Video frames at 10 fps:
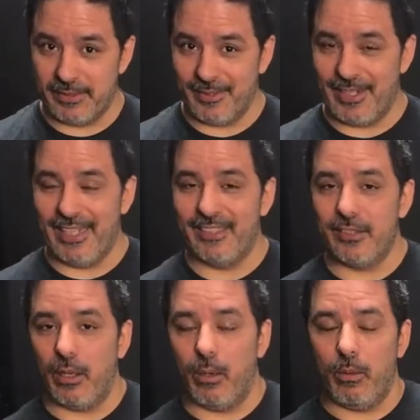Okay,
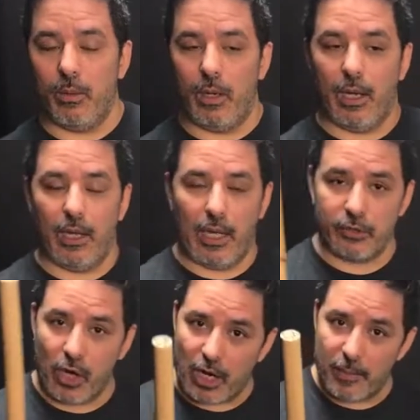so I'll
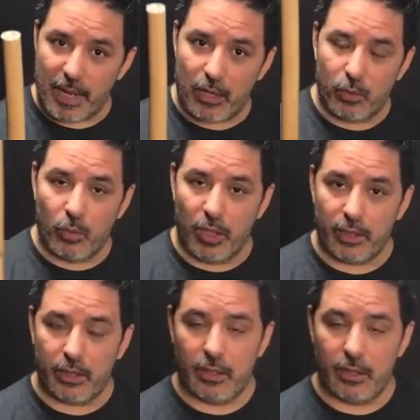talk about what